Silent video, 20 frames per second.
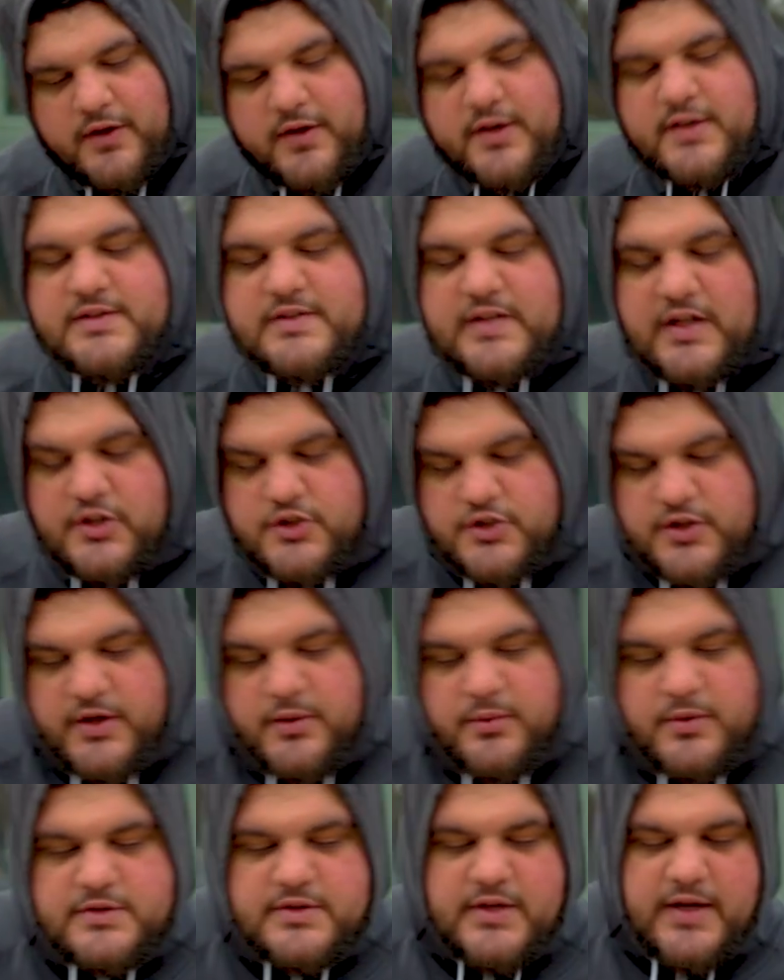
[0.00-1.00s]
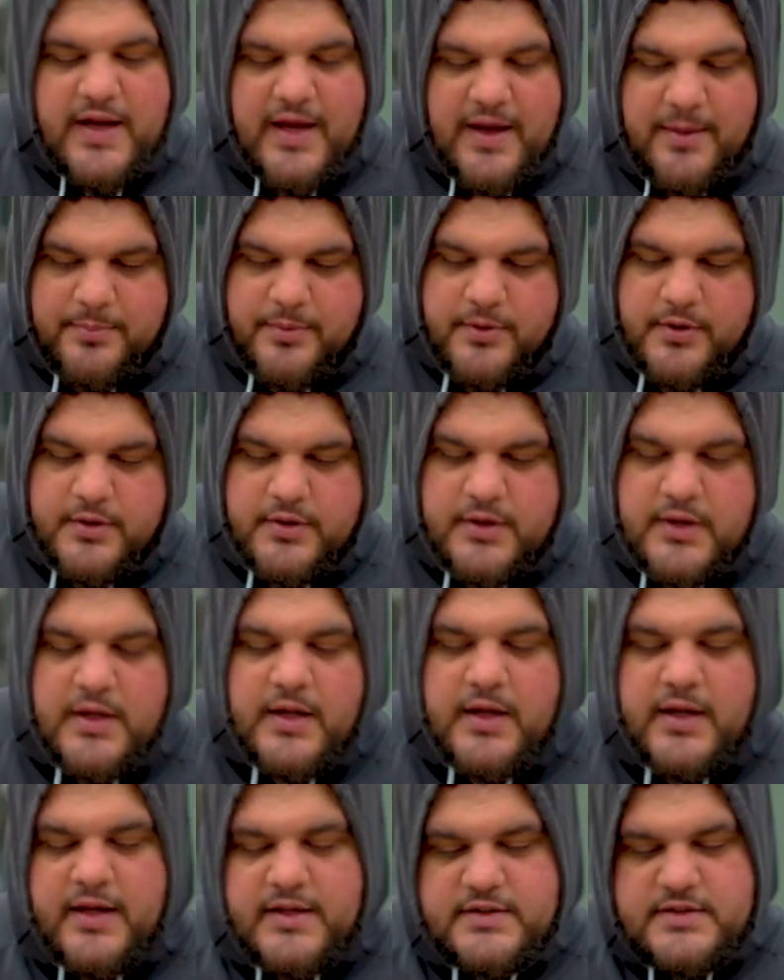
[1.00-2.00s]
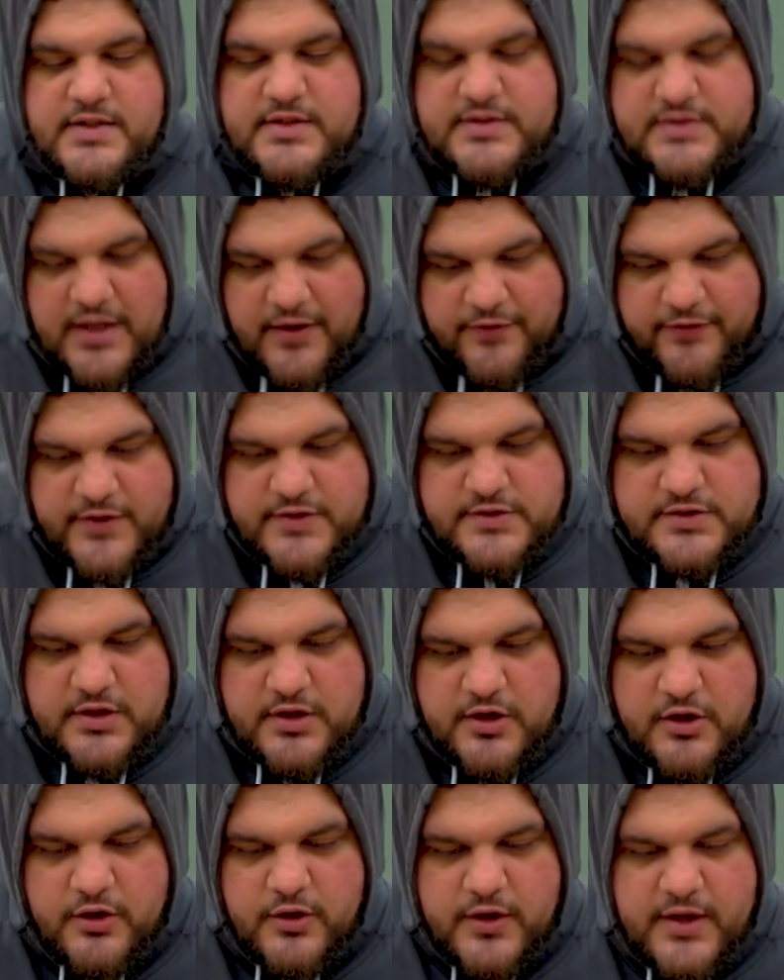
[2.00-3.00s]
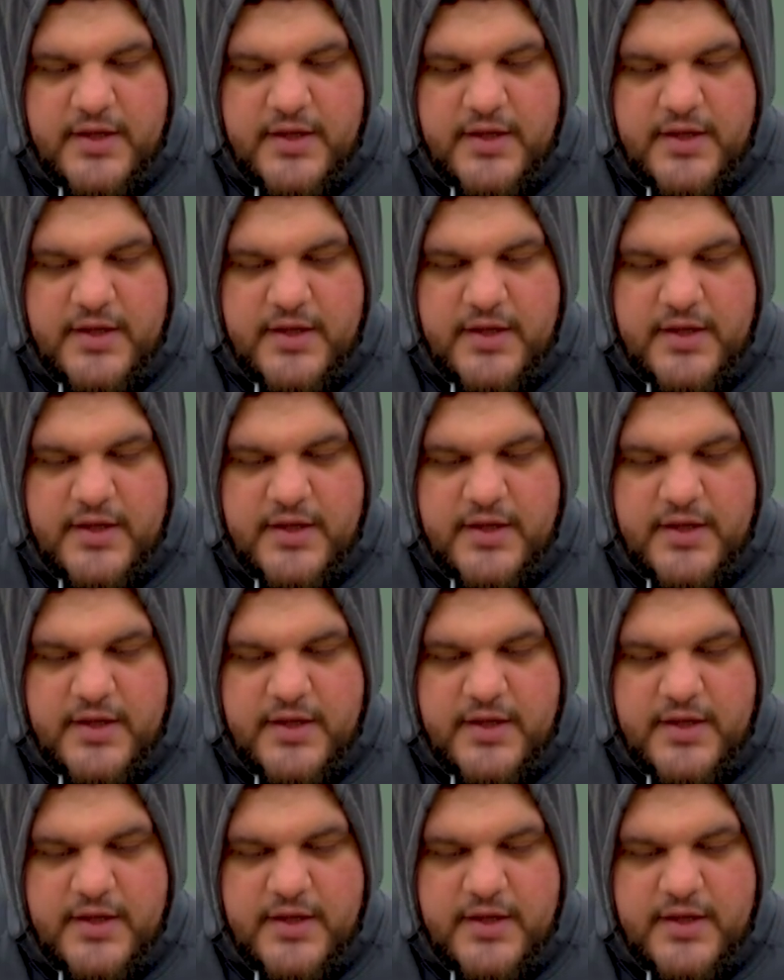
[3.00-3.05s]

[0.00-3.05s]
And essentially what's going to happen is this stuffing is going to cook